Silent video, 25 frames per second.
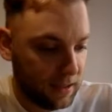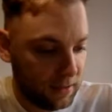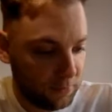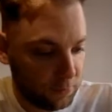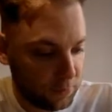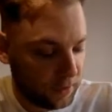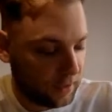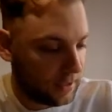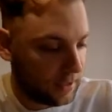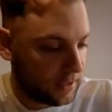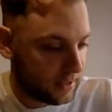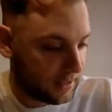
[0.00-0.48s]
we
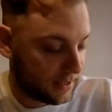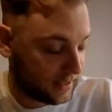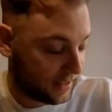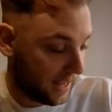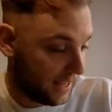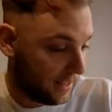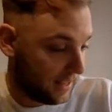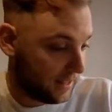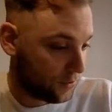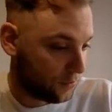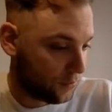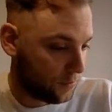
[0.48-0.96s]
need to state
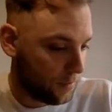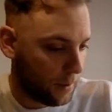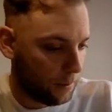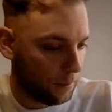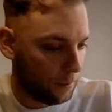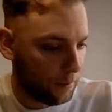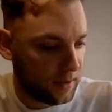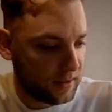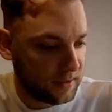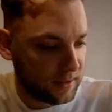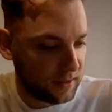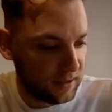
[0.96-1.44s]
this, remember,
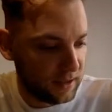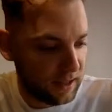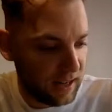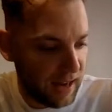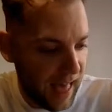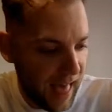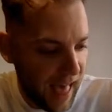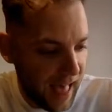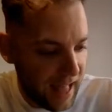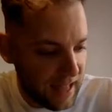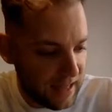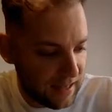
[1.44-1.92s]
so
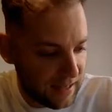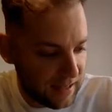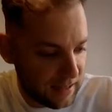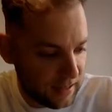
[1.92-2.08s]
let